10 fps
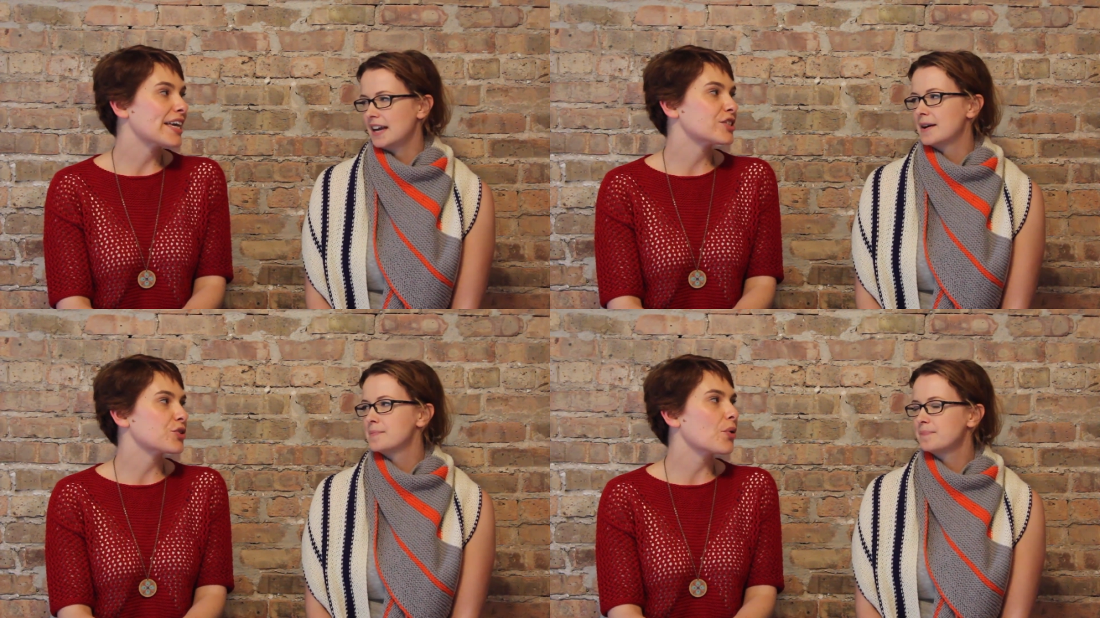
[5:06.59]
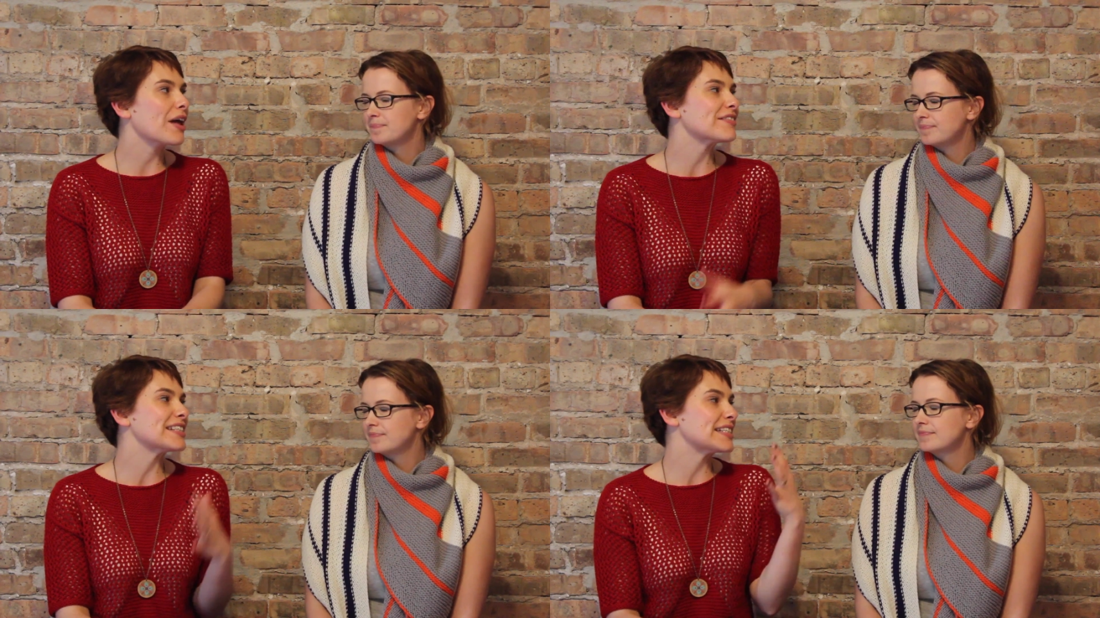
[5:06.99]
Speaker 1: is you don't
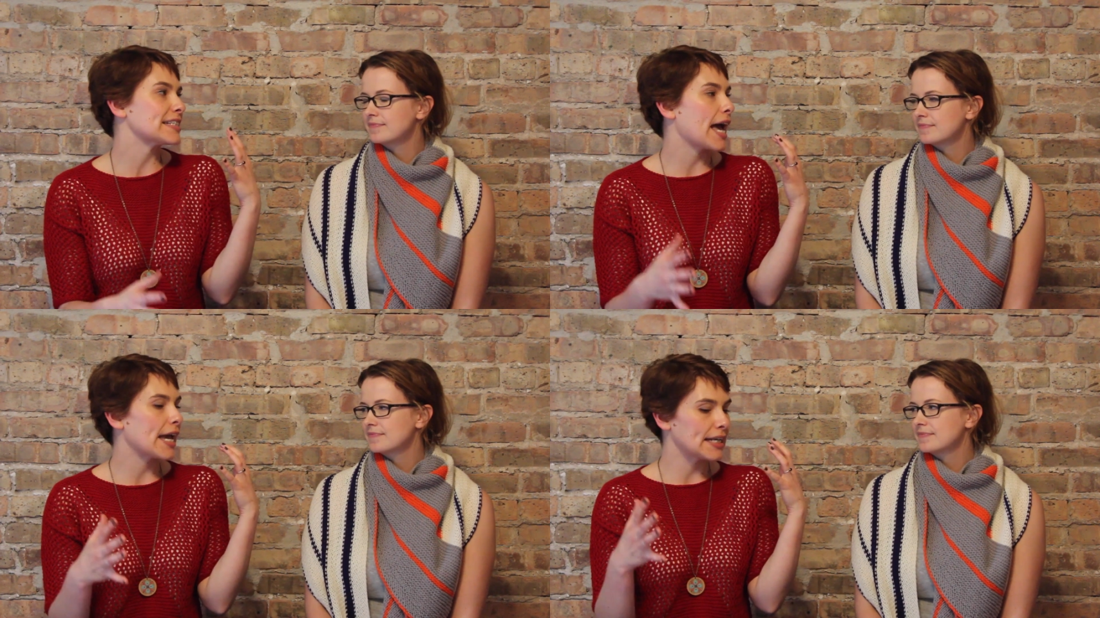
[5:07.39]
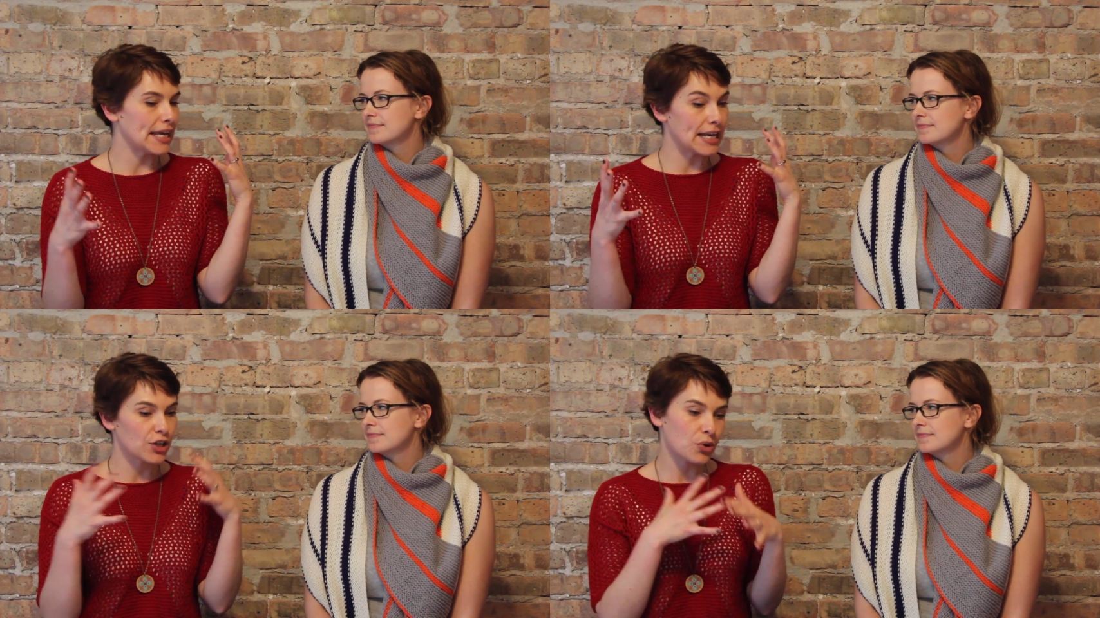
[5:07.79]
have to design
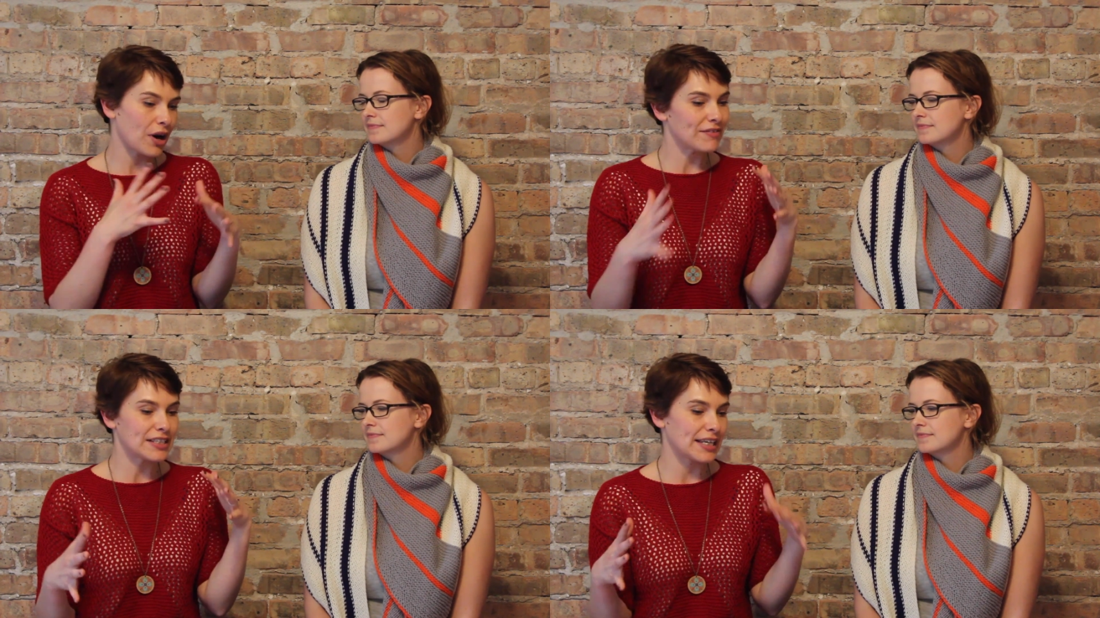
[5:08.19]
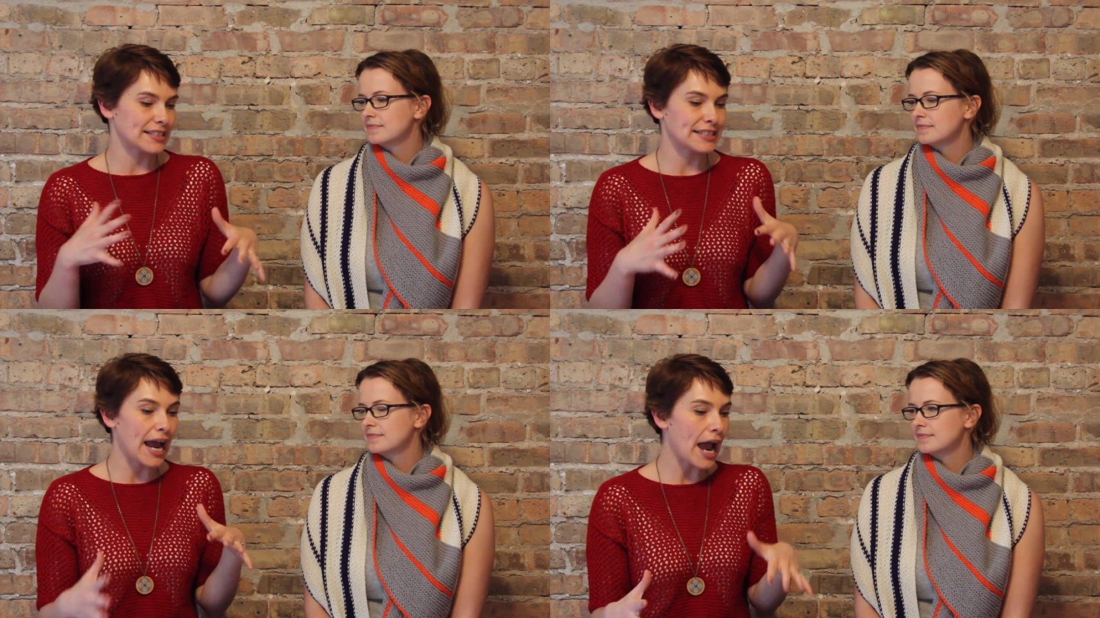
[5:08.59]
it, you don't have to like
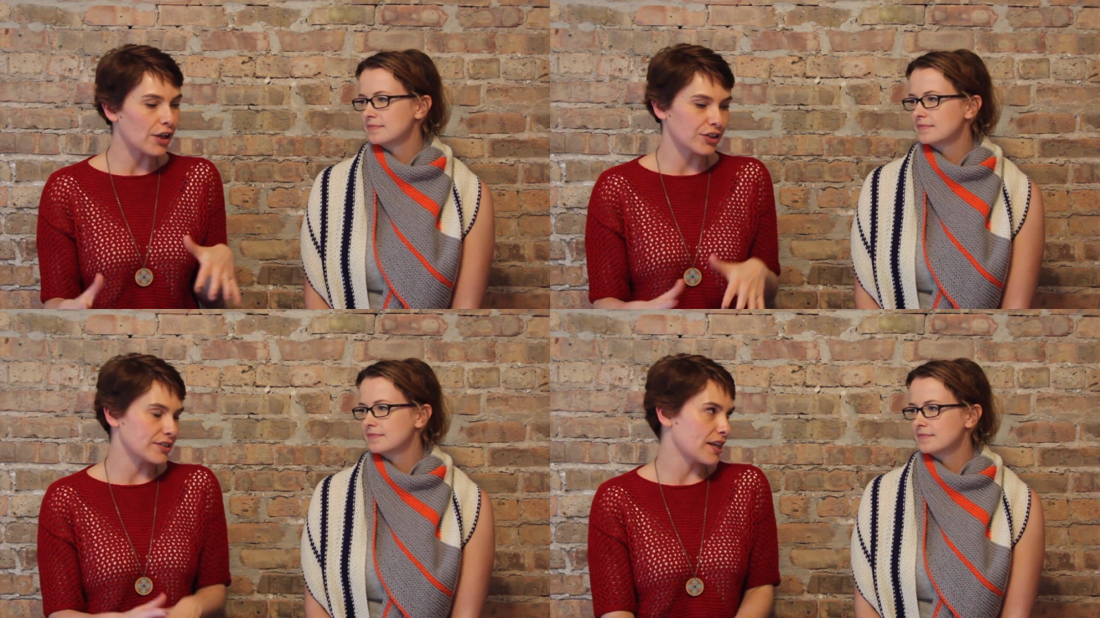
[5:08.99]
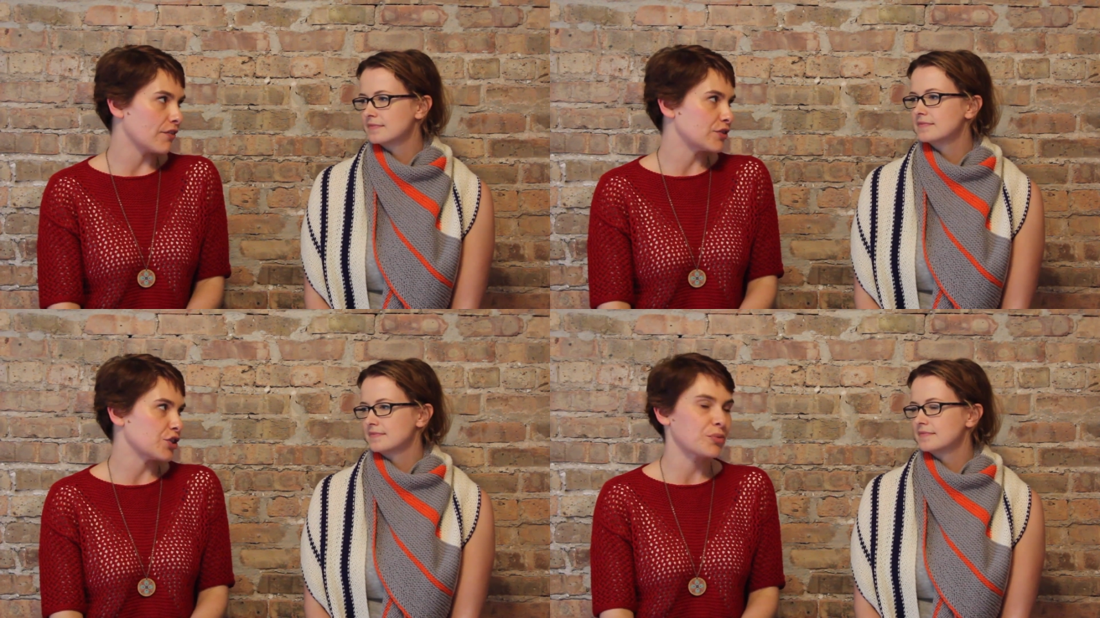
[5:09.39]
style yourself
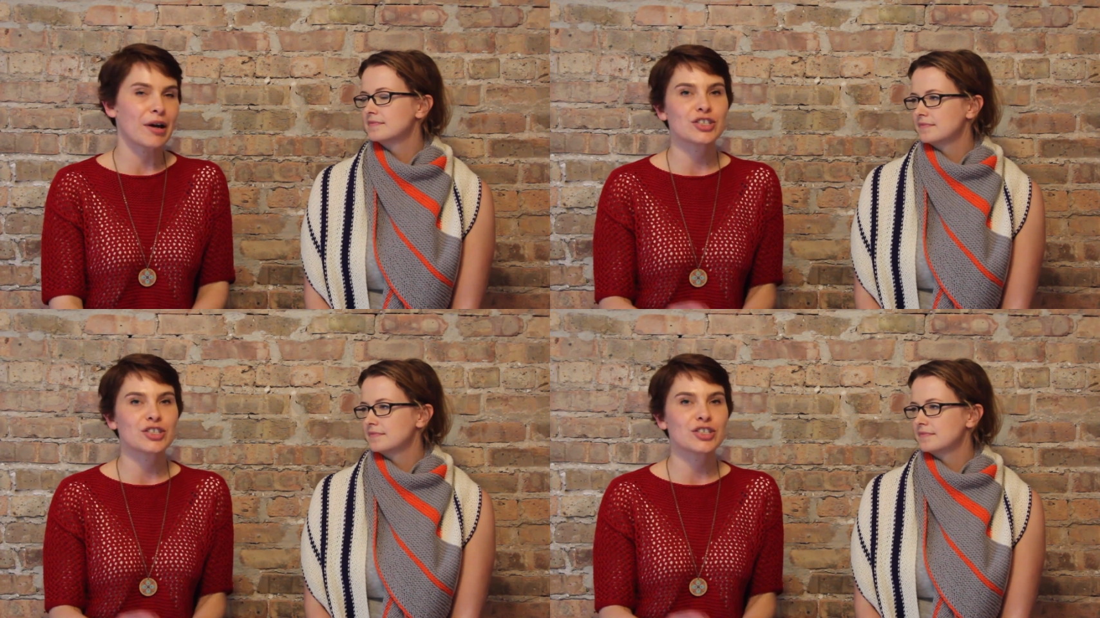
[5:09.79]
too much.